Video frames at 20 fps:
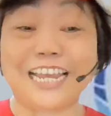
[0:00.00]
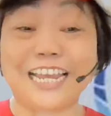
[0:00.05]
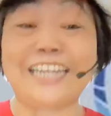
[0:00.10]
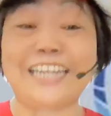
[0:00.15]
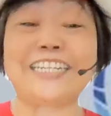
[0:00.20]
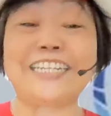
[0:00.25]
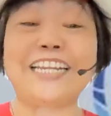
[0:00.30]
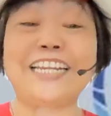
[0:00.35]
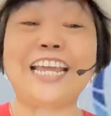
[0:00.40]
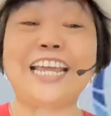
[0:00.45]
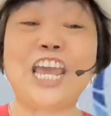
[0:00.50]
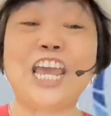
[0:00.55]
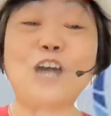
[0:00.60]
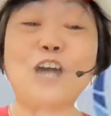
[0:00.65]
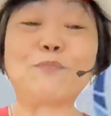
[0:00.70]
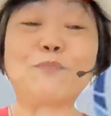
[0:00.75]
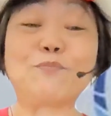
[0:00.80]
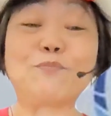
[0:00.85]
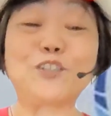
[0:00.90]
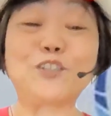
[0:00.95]
and
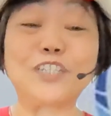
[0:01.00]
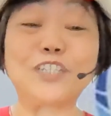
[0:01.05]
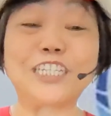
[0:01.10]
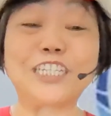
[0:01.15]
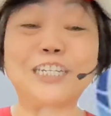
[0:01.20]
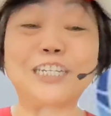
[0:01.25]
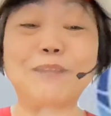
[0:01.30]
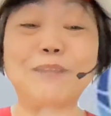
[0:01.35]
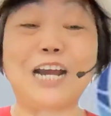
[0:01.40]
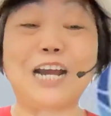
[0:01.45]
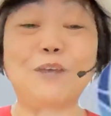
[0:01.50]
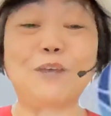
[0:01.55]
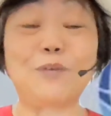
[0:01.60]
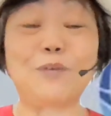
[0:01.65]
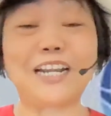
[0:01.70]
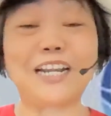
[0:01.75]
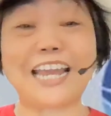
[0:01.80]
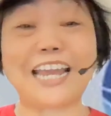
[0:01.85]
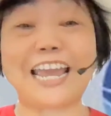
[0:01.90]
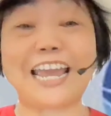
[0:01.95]
help to keep
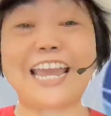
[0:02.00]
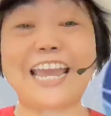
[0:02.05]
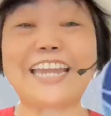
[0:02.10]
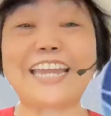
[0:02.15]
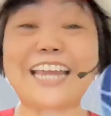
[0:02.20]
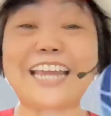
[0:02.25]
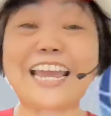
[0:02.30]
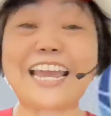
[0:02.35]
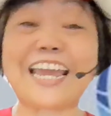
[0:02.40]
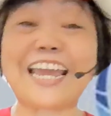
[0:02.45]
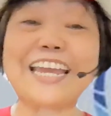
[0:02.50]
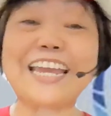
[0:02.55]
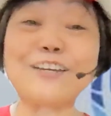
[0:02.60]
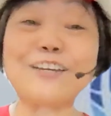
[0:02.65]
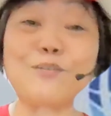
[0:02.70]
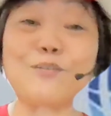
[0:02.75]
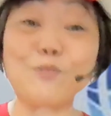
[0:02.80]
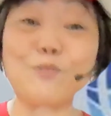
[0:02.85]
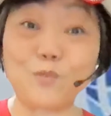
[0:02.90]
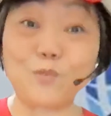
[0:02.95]
our land
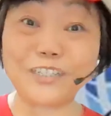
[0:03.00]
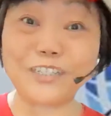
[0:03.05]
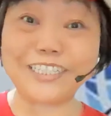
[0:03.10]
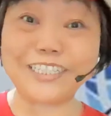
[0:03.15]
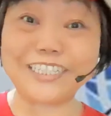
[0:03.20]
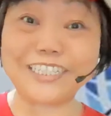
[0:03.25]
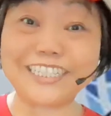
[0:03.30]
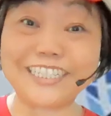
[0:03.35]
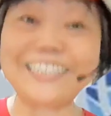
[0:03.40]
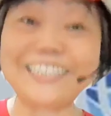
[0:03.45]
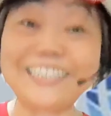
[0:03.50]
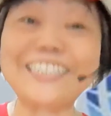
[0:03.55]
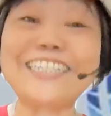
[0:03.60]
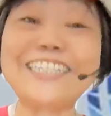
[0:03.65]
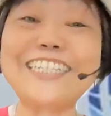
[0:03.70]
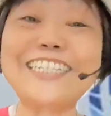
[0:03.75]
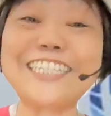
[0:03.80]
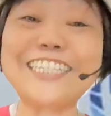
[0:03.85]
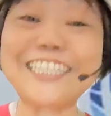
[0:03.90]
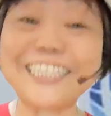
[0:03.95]
and water
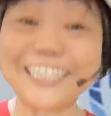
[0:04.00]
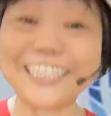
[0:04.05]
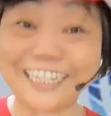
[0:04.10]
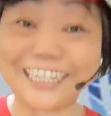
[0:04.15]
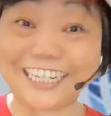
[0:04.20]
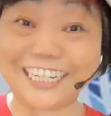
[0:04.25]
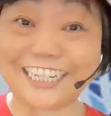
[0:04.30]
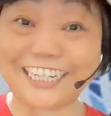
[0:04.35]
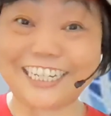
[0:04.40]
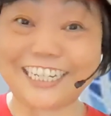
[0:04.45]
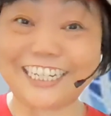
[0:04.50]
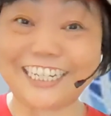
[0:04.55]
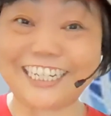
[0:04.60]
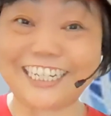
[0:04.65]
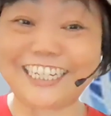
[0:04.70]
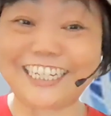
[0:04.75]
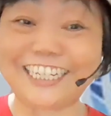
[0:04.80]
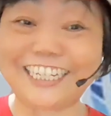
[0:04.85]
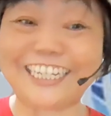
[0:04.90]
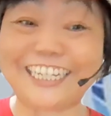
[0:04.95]

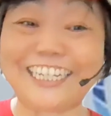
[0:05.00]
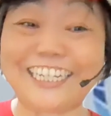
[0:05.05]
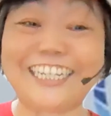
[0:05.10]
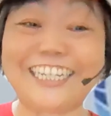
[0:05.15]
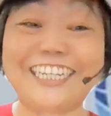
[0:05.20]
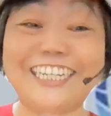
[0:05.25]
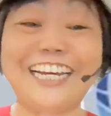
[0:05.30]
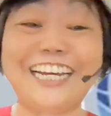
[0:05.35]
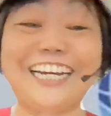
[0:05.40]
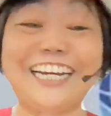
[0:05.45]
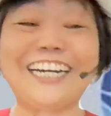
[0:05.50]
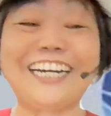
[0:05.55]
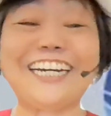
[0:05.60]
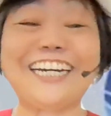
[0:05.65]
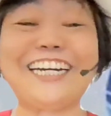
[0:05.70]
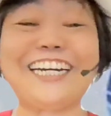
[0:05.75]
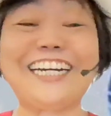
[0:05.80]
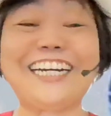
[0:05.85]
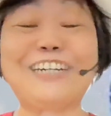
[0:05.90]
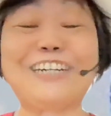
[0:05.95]
clean.
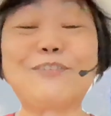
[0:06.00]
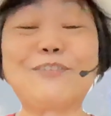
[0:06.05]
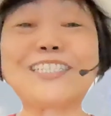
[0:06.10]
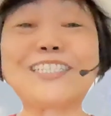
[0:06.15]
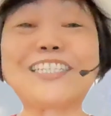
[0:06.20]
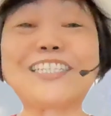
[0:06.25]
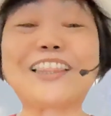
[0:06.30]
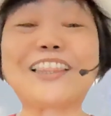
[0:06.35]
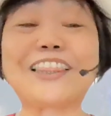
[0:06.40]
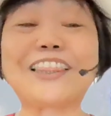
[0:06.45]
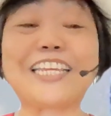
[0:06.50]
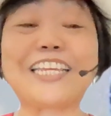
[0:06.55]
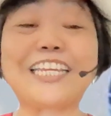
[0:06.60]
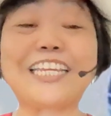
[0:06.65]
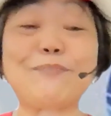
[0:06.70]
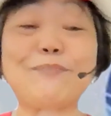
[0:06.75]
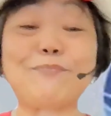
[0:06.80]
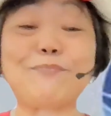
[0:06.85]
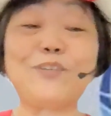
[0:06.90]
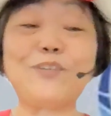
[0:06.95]
What's the
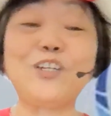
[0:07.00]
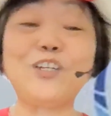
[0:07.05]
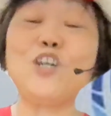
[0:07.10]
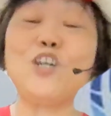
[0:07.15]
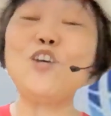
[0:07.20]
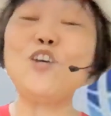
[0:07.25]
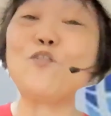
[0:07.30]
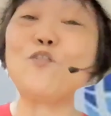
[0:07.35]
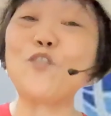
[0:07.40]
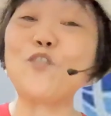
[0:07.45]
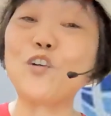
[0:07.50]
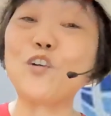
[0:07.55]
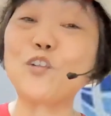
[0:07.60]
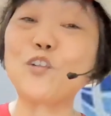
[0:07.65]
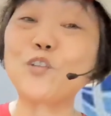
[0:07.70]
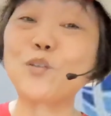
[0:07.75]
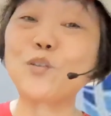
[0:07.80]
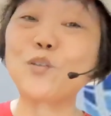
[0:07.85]
theme for